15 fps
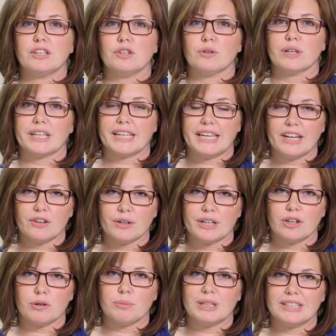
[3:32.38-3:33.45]
that you're a
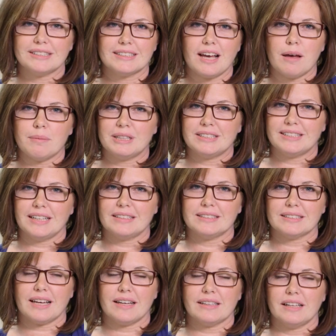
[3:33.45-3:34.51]
carrier, but it's common
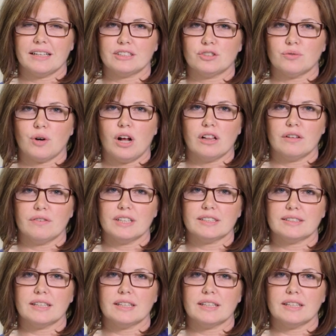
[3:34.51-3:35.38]
sense guidelines for all of us.